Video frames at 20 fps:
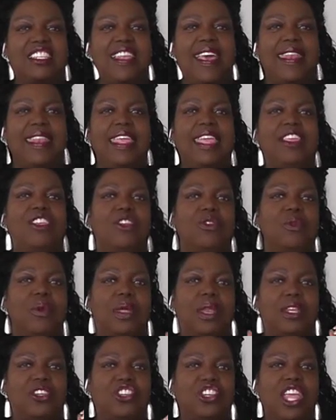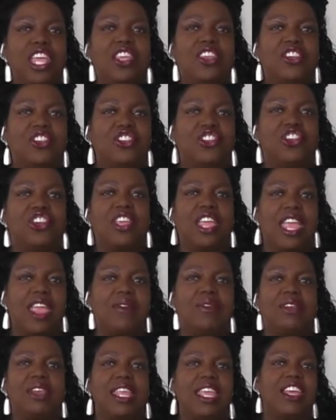not it. You want to check your sugar
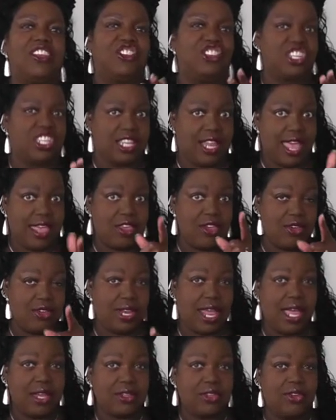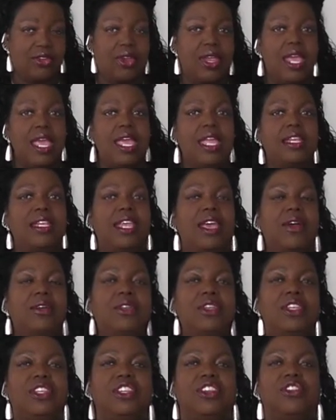every day, just like your doctor tell
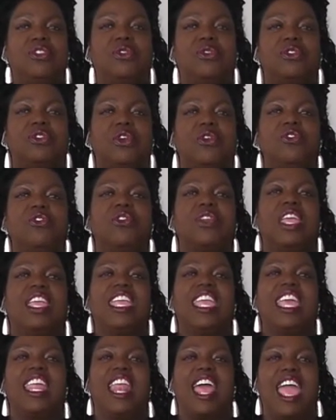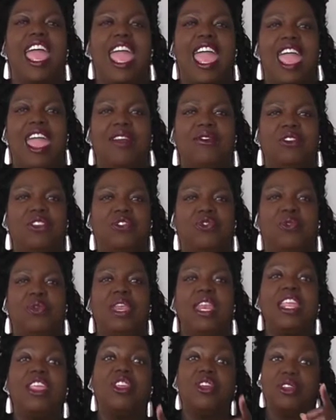you to do, so you can get an average
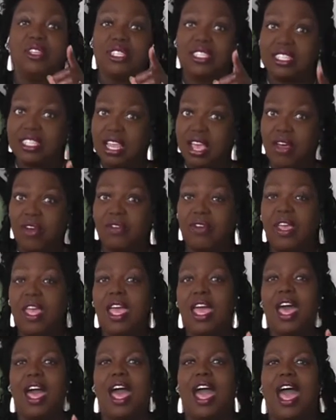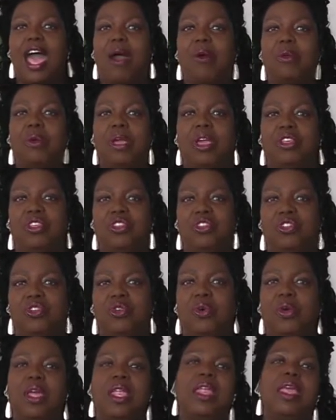reading yourself of how well you're
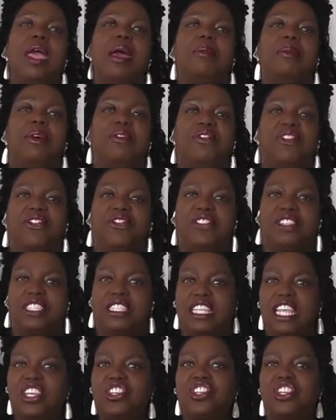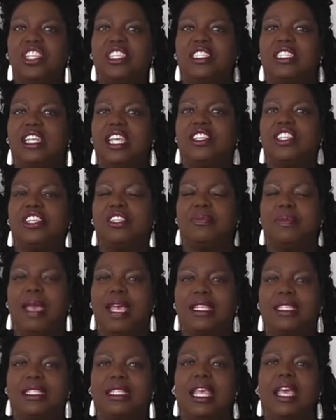doing. But for physicians such as
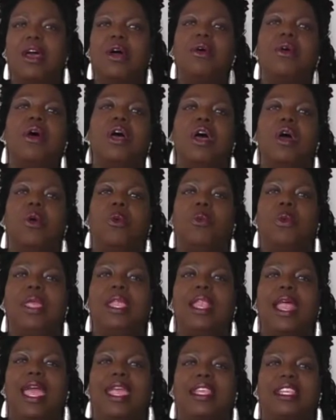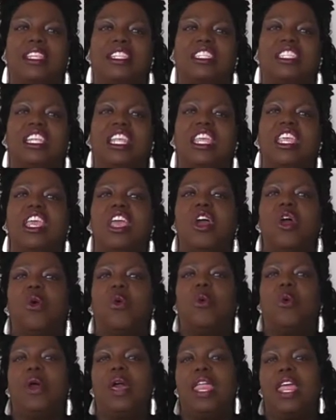myself, we like to see
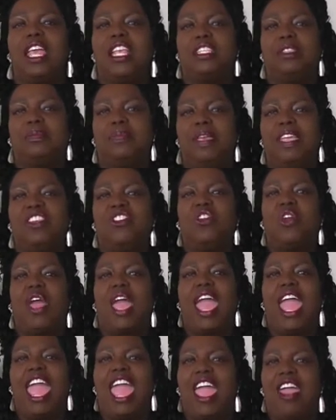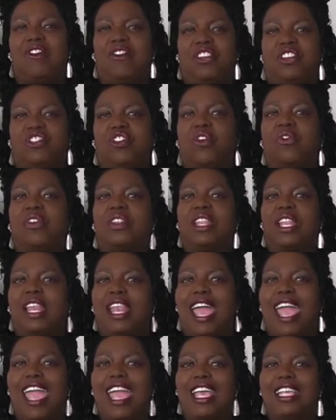what has been your average over the
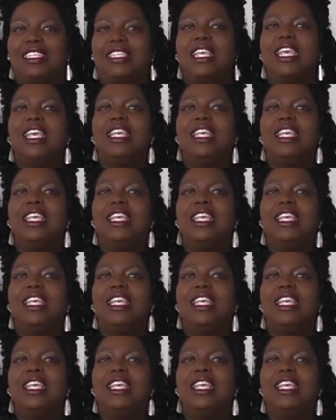last